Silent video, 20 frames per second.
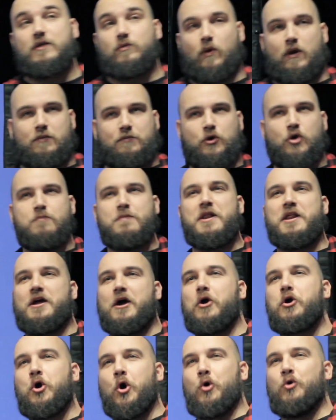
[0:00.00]
it, committing
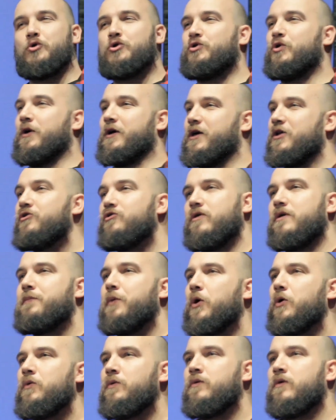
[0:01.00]
a code to a Git
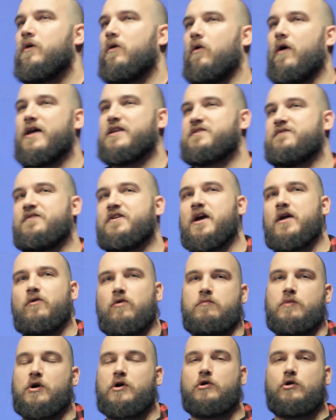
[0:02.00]
repo, or SVN,
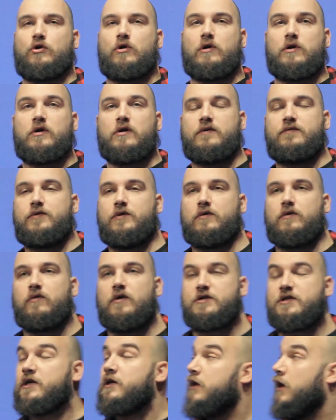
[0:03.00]
or Mercurial if you're
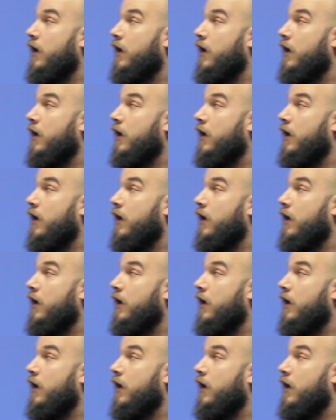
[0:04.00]
crazy,